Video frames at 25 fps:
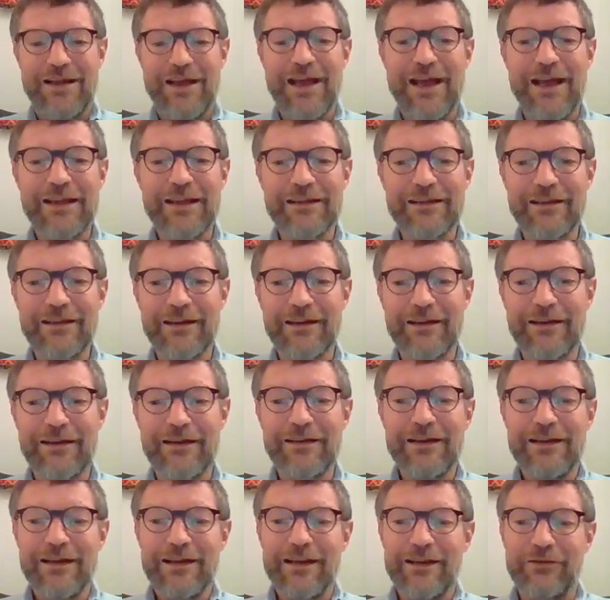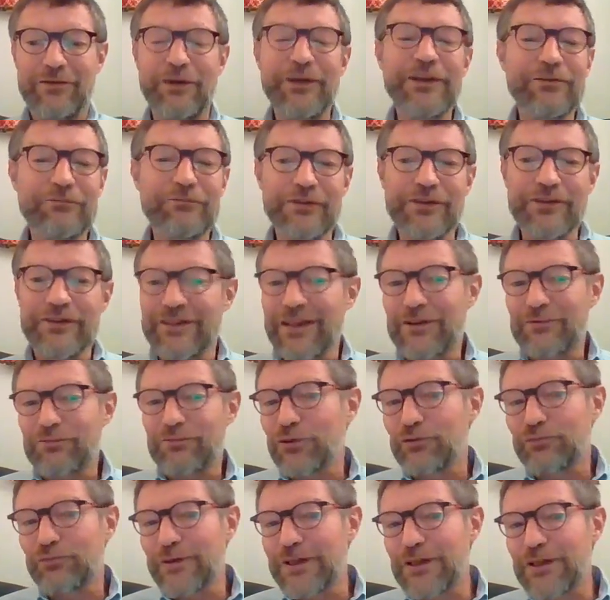And that's
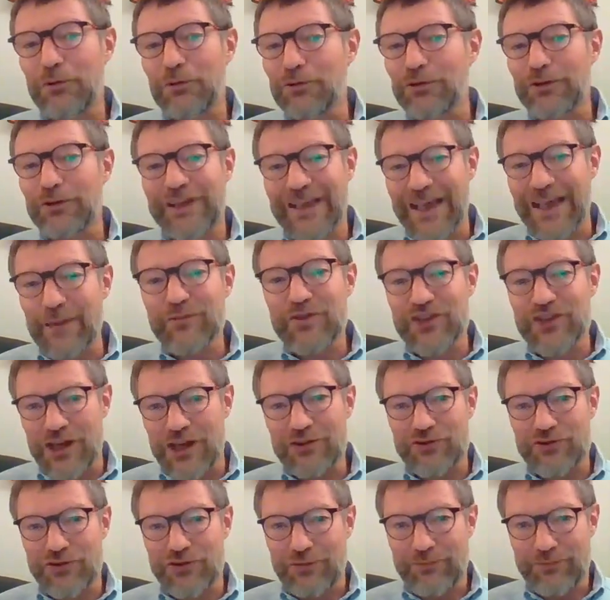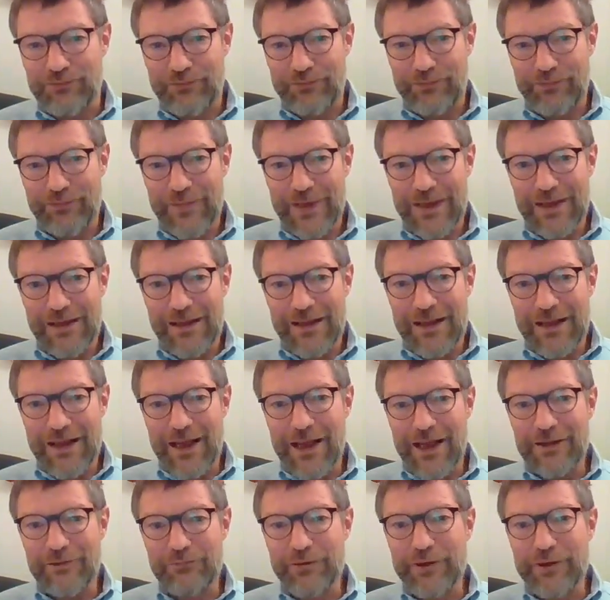what we call the game changer.
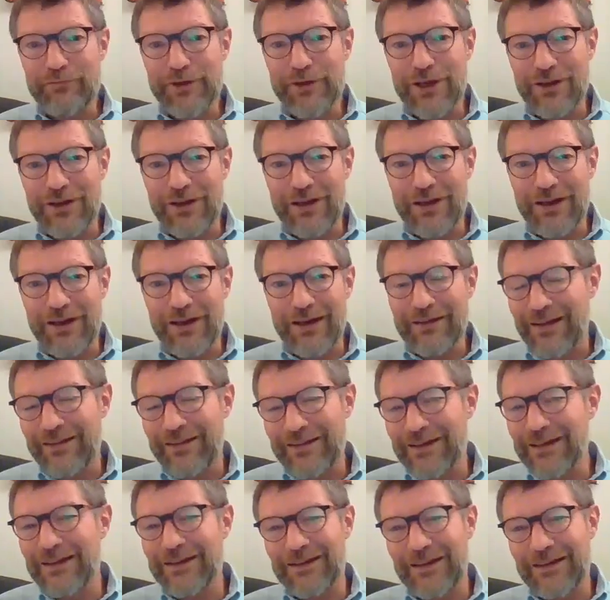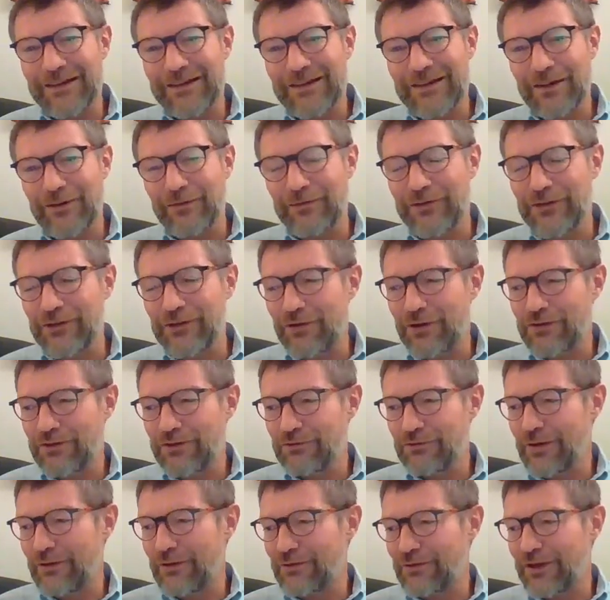And we realize, I think in that kind of
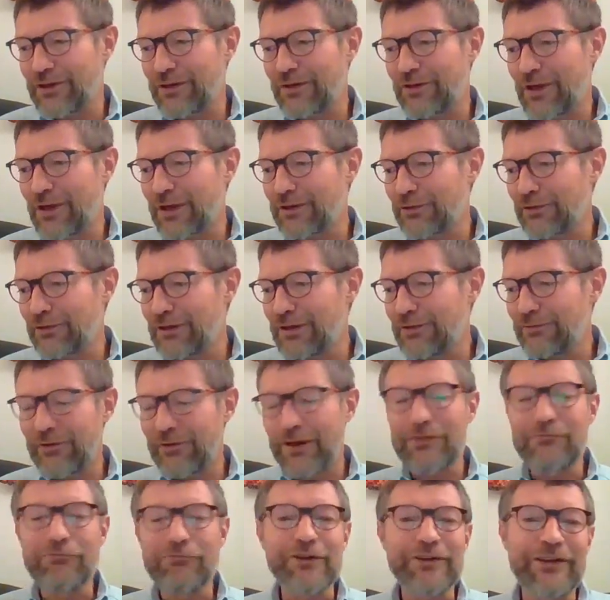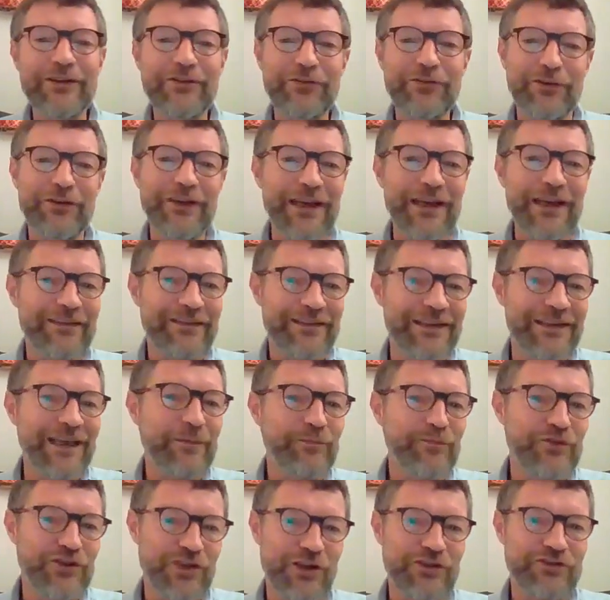situation, you have to identify what is the next
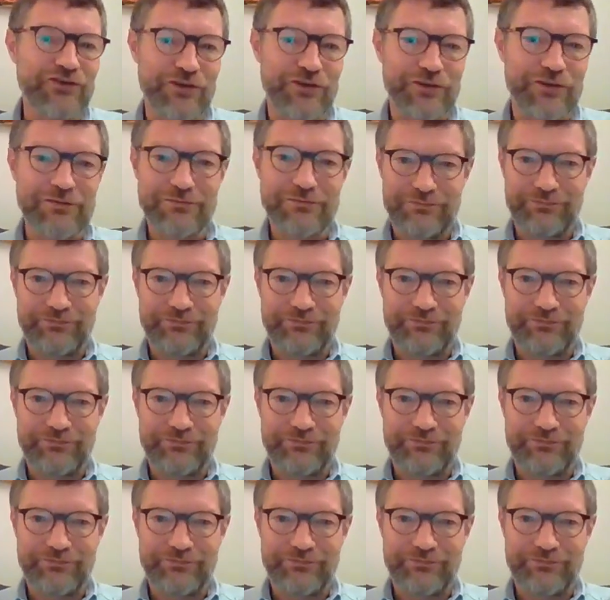game changer.